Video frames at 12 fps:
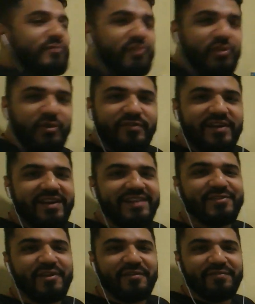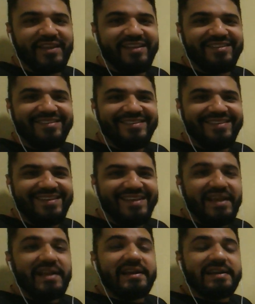So, you've already solved that.
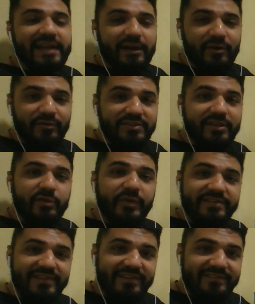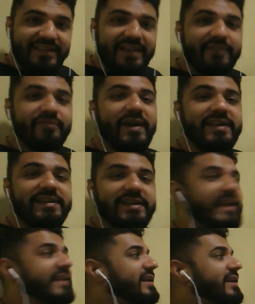Now, the question said find the
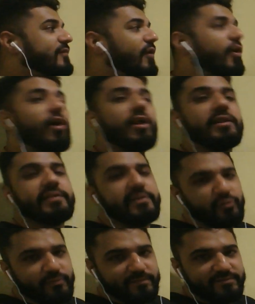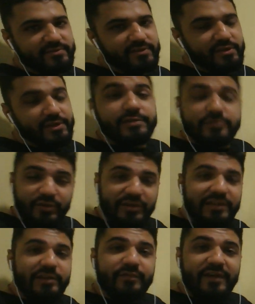rental for all the rooms. So, you
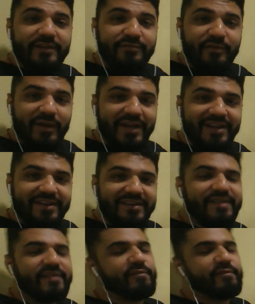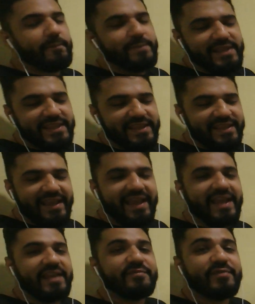need to find for what? For B
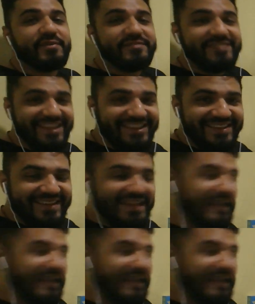and for C.